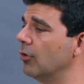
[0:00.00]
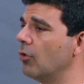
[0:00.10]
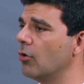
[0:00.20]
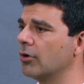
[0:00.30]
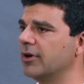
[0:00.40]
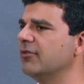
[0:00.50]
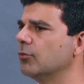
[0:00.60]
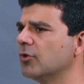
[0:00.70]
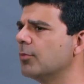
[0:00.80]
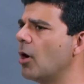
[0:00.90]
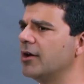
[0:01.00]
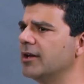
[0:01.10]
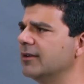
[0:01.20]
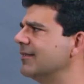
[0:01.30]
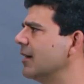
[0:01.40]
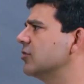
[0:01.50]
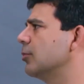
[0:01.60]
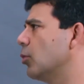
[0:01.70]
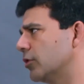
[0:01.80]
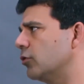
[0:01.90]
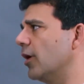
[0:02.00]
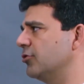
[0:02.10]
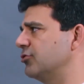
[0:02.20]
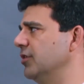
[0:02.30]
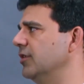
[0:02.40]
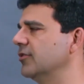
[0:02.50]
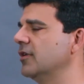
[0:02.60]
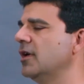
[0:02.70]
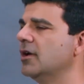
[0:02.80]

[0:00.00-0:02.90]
or even responding to tech support questions.